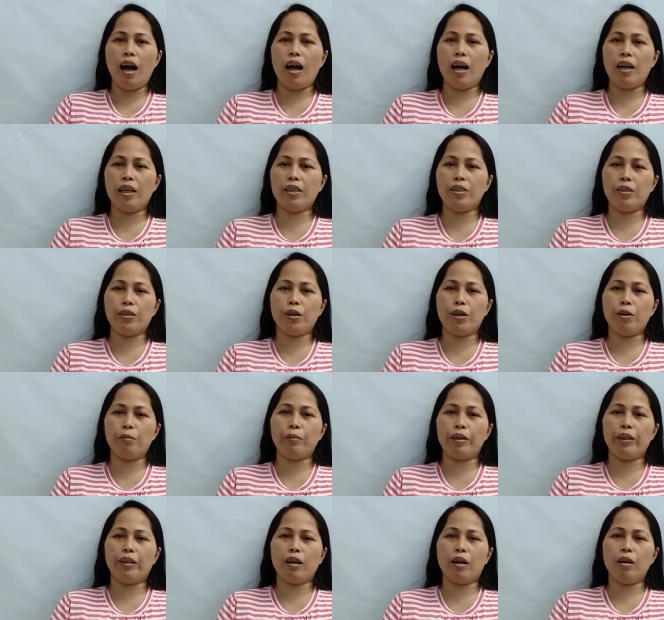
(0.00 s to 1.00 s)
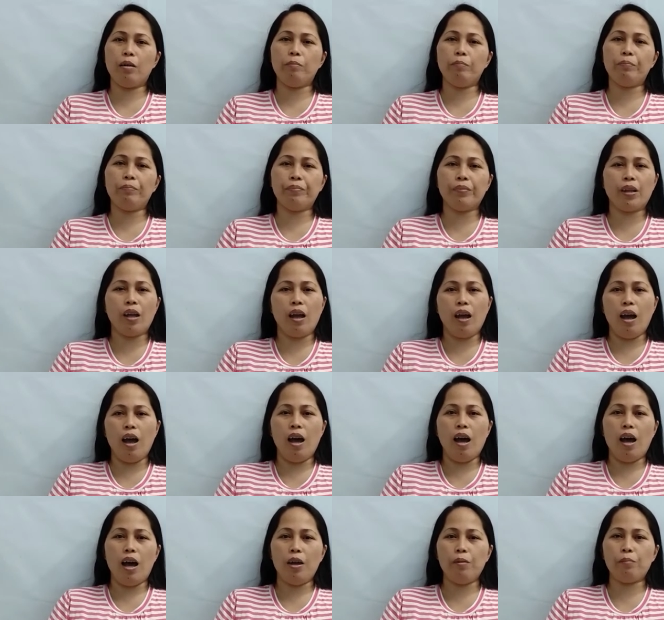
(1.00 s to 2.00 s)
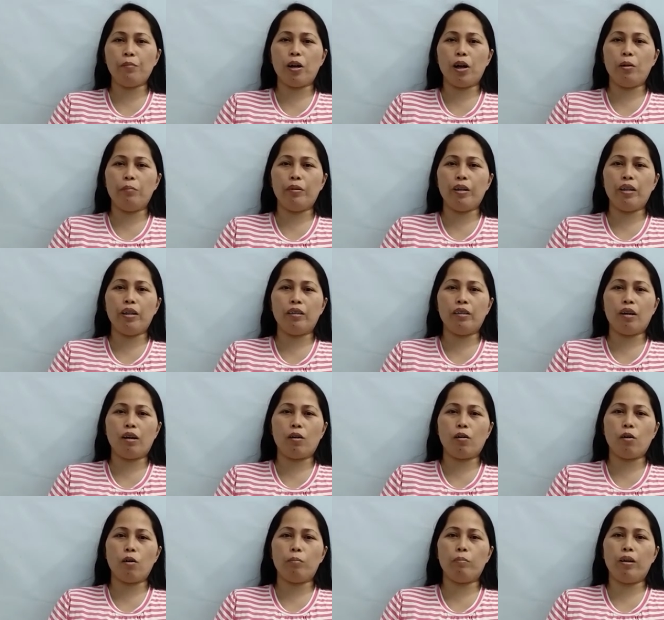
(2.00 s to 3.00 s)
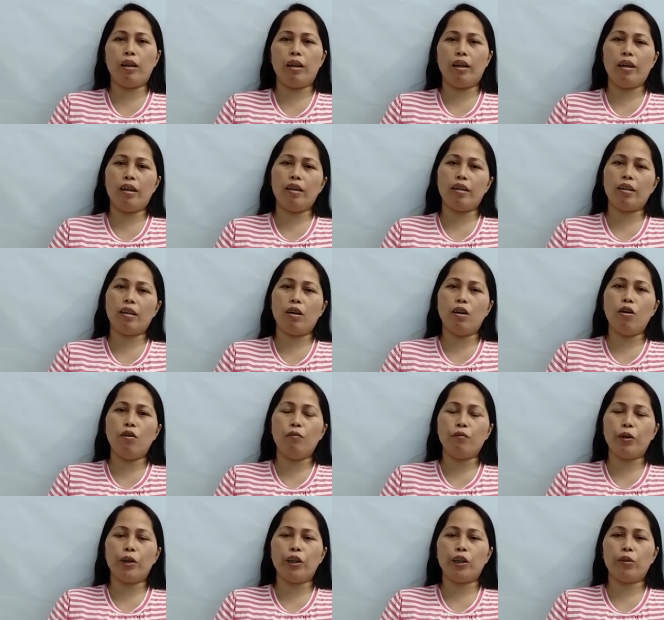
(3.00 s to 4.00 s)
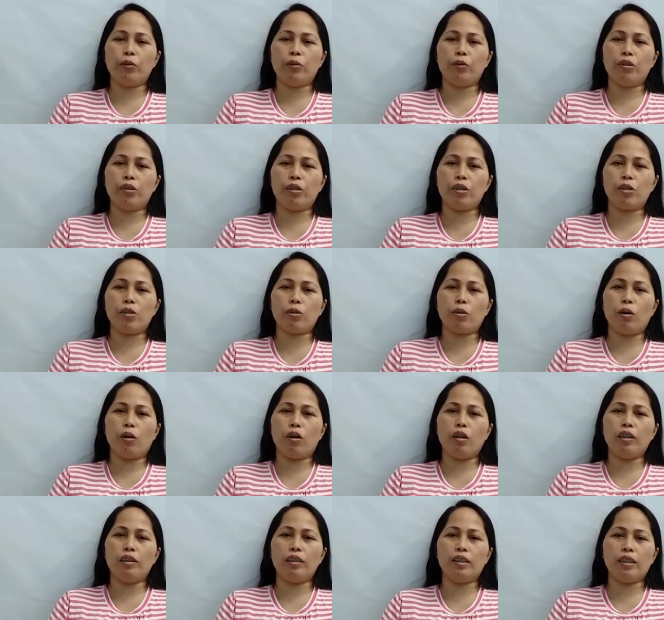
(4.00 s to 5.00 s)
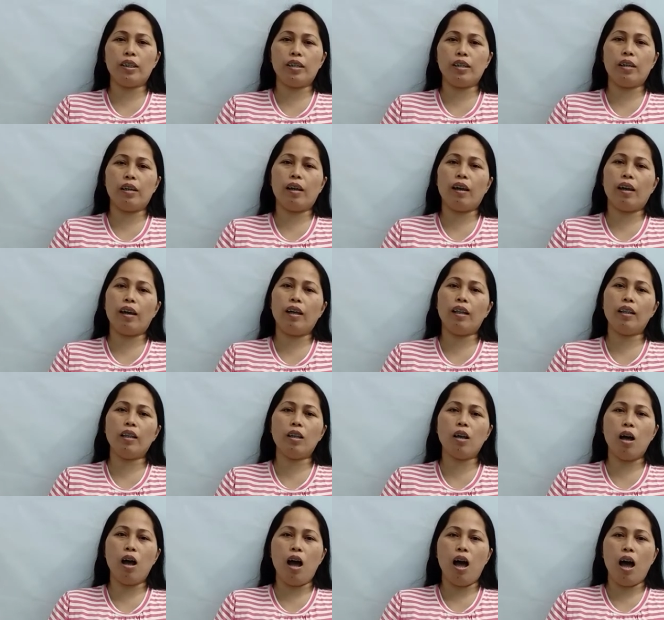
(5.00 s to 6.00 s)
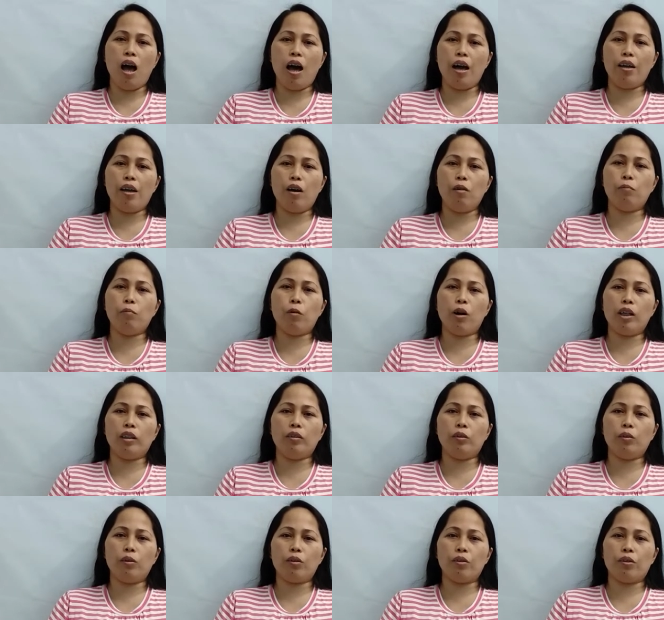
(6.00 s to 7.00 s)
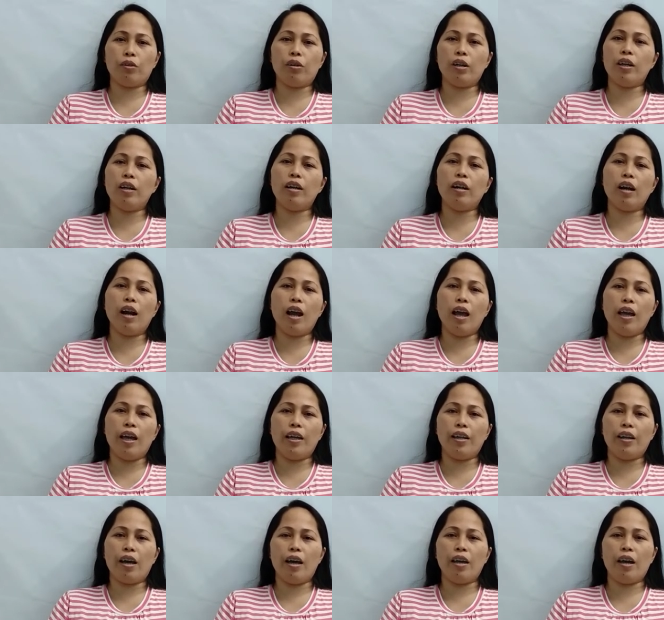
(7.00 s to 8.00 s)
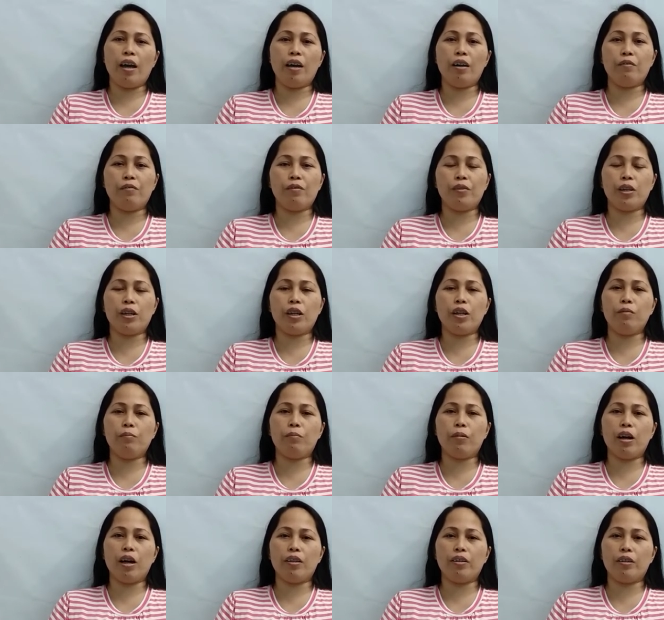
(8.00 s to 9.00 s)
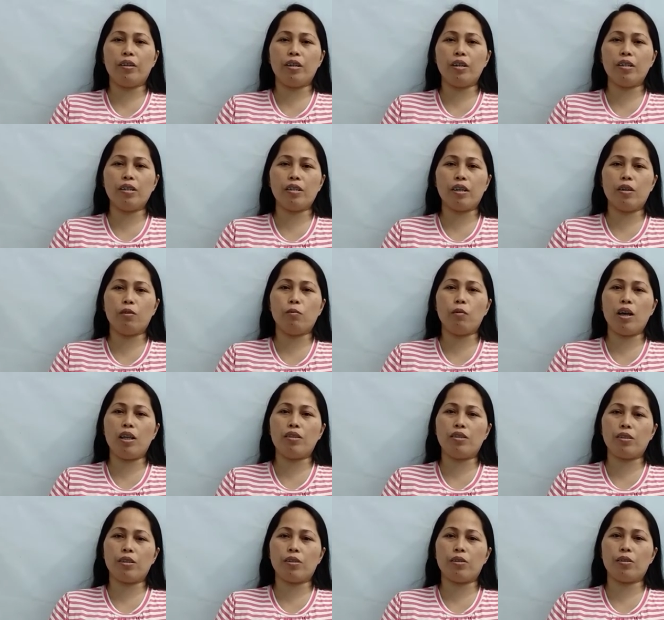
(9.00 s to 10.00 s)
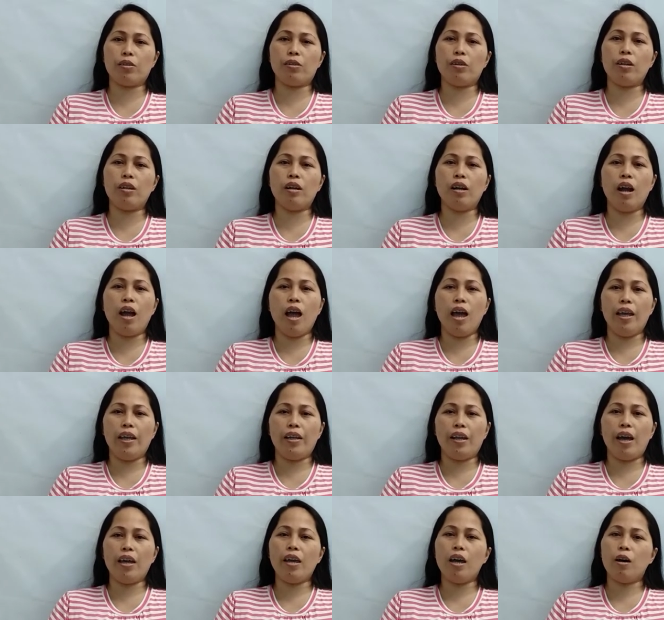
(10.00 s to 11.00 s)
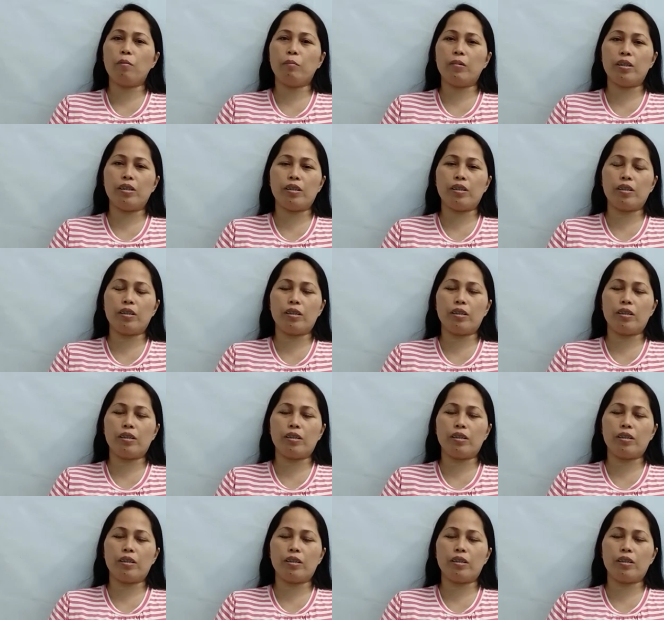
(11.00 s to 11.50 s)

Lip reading: Hi, sir, madam. I'm Carmelita Roble, 42 years old, single. I have one daughter, and I have three brothers and one sister, and I am a